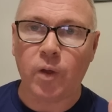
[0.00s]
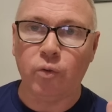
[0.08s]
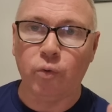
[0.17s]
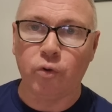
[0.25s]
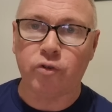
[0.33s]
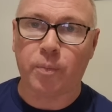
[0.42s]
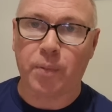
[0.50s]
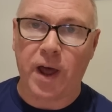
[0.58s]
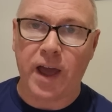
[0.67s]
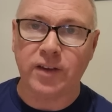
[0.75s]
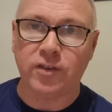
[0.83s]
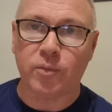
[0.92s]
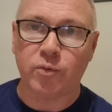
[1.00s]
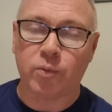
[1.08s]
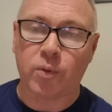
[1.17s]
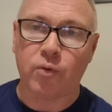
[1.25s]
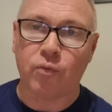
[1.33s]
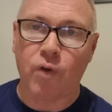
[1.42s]
no surprise, it was
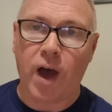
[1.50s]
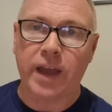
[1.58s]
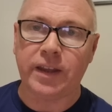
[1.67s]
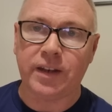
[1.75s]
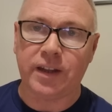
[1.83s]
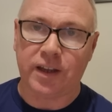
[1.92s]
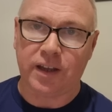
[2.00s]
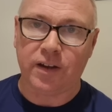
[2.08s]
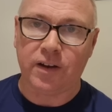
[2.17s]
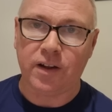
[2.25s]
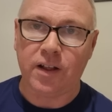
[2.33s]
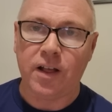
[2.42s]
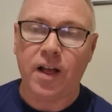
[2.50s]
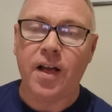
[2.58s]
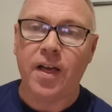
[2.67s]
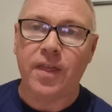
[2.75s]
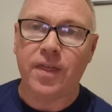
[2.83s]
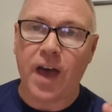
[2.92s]
with Ryanair.
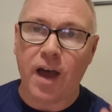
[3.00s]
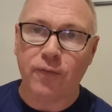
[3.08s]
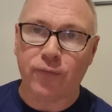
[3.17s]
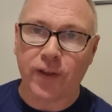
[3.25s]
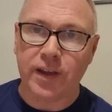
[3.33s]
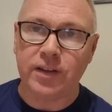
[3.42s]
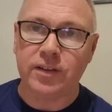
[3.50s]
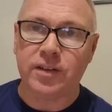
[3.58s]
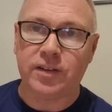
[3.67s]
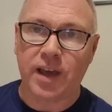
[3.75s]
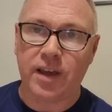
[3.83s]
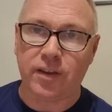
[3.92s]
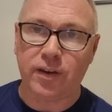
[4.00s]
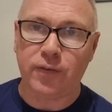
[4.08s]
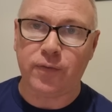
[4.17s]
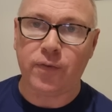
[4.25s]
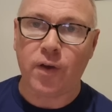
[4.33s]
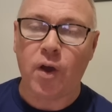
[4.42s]
That flight to
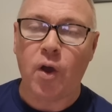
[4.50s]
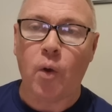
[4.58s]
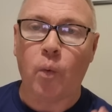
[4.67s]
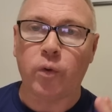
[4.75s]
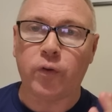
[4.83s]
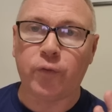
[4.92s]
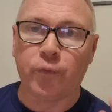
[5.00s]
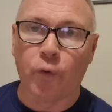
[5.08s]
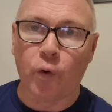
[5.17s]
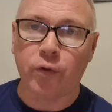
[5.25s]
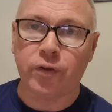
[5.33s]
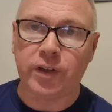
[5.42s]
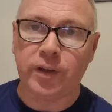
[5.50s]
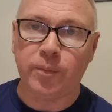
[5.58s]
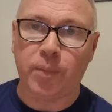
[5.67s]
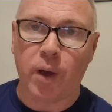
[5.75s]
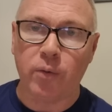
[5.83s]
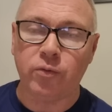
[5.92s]
Tenerife was
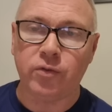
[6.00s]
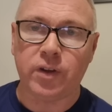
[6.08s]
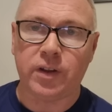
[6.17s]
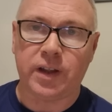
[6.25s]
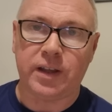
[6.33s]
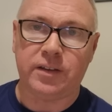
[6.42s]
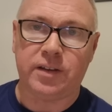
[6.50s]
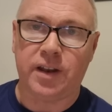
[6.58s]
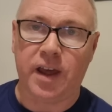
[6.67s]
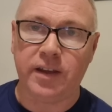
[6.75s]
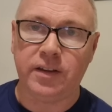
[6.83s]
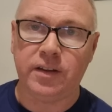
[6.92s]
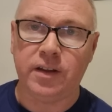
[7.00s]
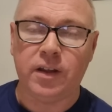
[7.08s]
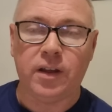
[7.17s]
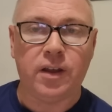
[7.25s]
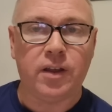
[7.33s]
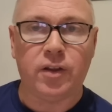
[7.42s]
£14.99.
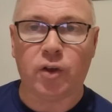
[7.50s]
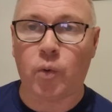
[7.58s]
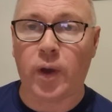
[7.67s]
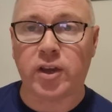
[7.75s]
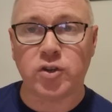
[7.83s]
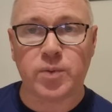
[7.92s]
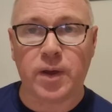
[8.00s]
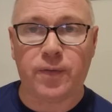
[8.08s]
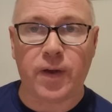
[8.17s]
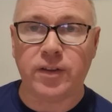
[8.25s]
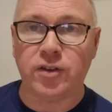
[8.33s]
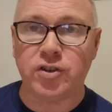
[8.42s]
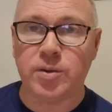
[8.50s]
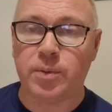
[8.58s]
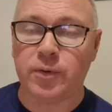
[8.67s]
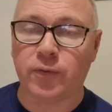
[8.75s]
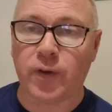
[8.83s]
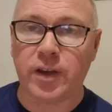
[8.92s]
The quickest way of finding
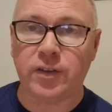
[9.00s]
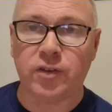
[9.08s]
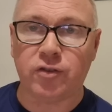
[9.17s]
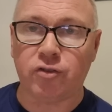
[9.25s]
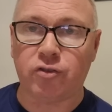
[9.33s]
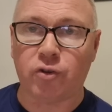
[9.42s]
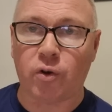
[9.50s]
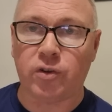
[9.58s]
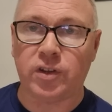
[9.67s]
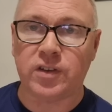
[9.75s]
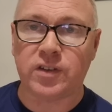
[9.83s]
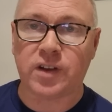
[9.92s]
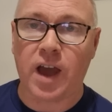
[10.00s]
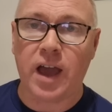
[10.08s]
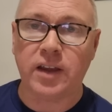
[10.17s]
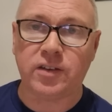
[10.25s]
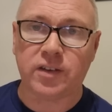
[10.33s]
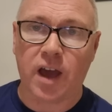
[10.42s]
cheapest flights is just to go into
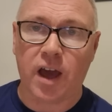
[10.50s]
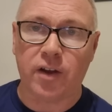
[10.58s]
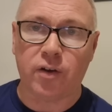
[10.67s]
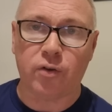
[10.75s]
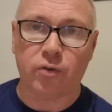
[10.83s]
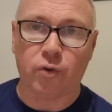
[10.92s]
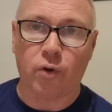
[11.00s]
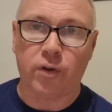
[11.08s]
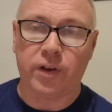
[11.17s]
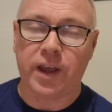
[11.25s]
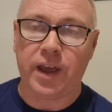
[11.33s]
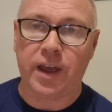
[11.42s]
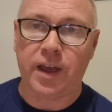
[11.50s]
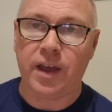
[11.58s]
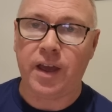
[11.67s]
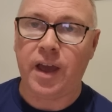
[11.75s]
skyscanner.net